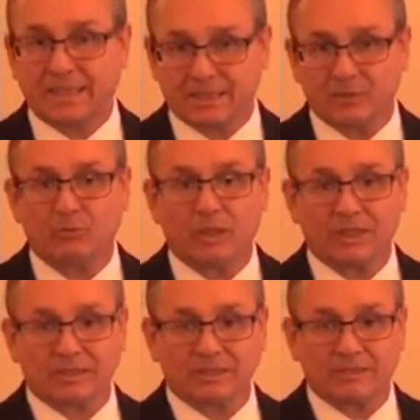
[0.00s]
Yes, it
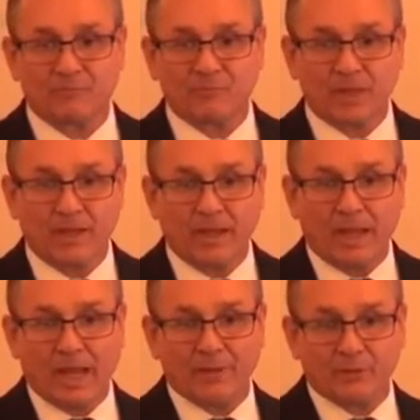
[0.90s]
was.
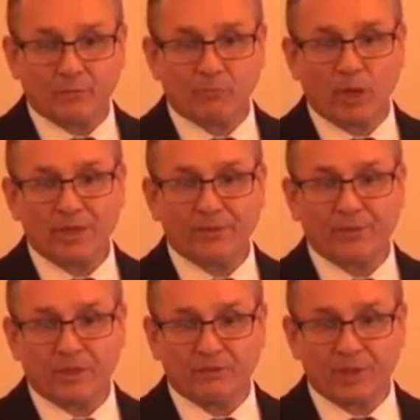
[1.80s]
And the breath
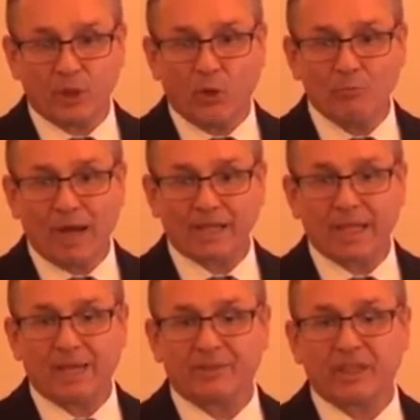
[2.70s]
of the
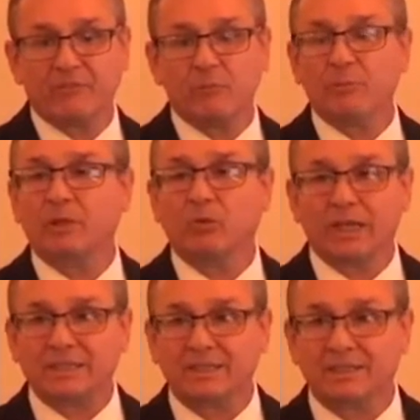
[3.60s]
Almighty hath given me
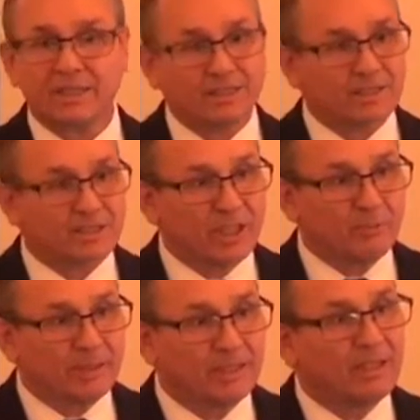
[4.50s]
what, ladies and
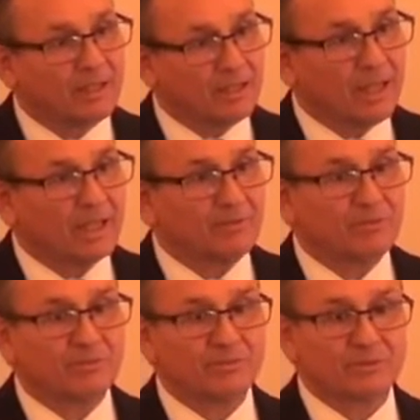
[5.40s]
gentlemen? Life.
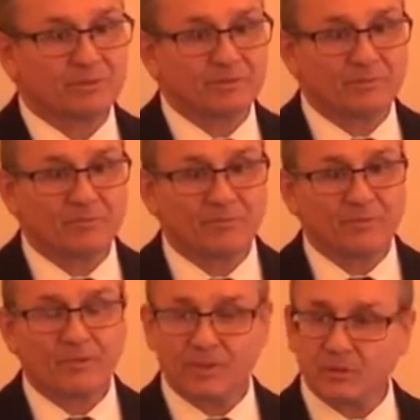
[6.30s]

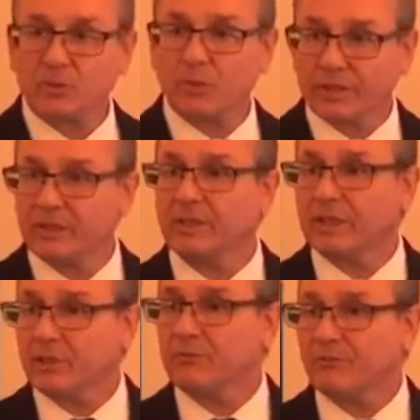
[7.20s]
This was written in
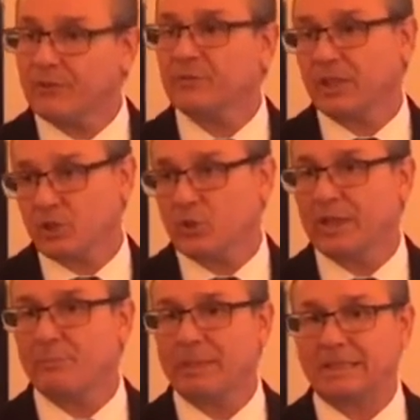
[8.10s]
the year
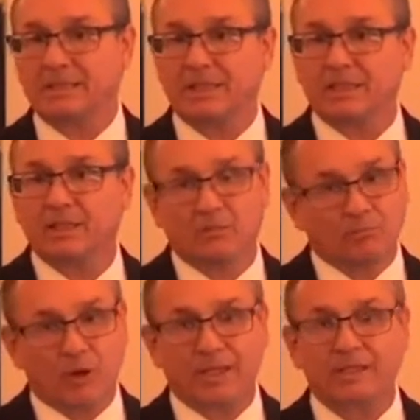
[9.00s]
1520 BC.
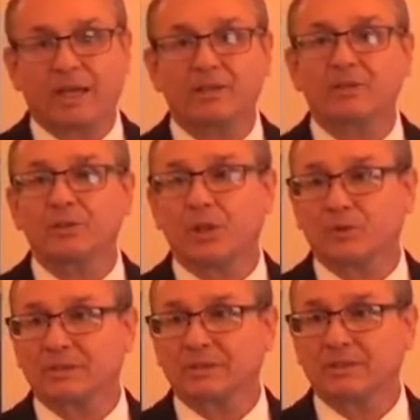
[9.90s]
Mark it down in your
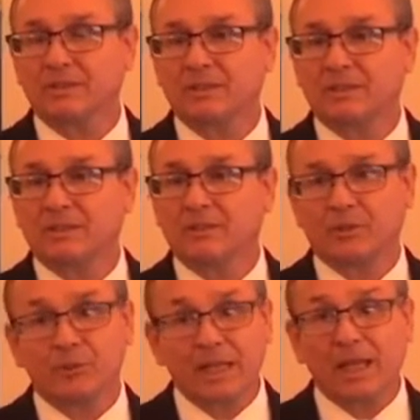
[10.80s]
notes.
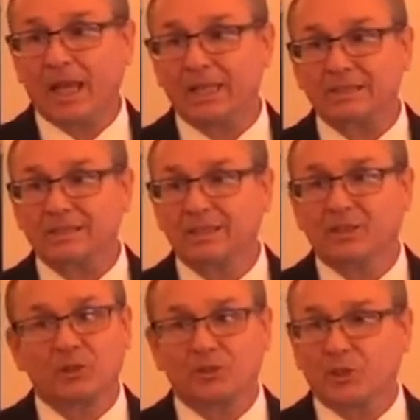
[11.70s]
You're in class,
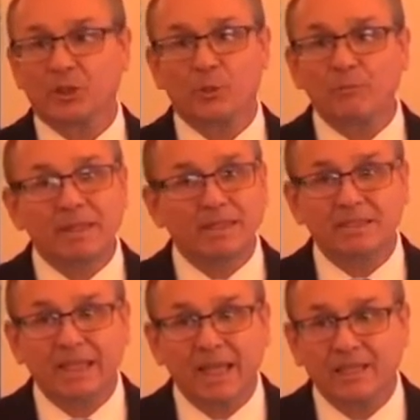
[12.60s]
because you're going to repeat
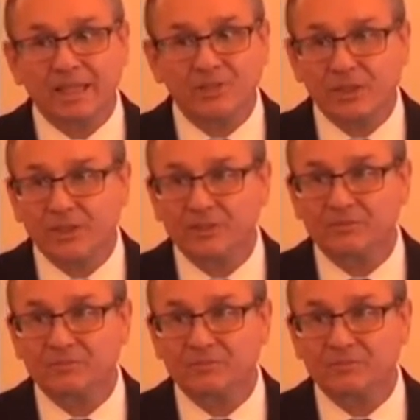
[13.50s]
this again next year.